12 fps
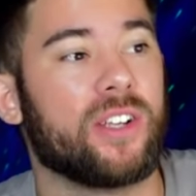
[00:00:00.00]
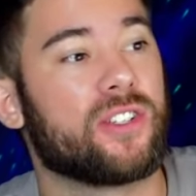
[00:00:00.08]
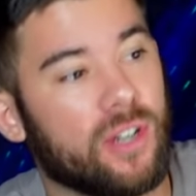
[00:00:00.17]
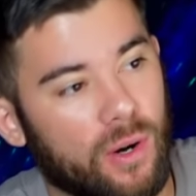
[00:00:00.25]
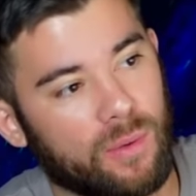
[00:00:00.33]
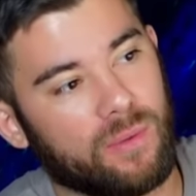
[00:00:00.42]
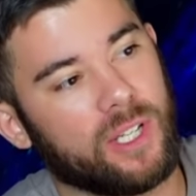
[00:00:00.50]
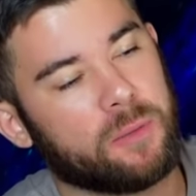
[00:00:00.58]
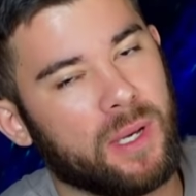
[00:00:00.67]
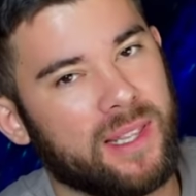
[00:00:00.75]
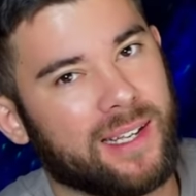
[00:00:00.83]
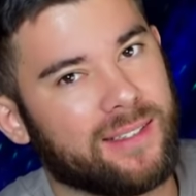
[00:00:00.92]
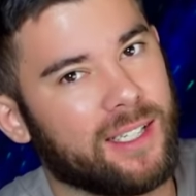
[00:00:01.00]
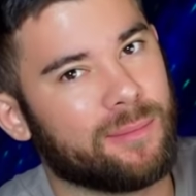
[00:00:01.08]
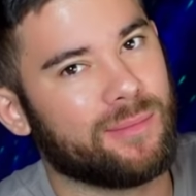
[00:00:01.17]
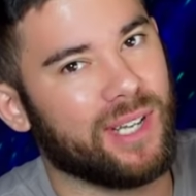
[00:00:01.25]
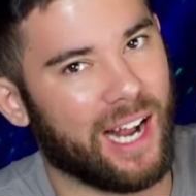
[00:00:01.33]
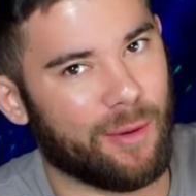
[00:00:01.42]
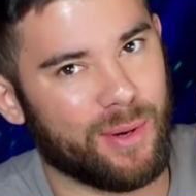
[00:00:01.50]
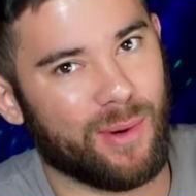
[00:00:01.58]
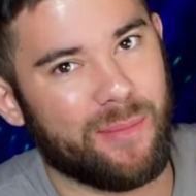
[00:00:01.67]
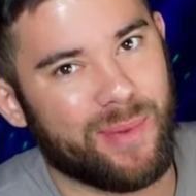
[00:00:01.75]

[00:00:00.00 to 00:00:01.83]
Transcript: So let's play that clip and I'll be right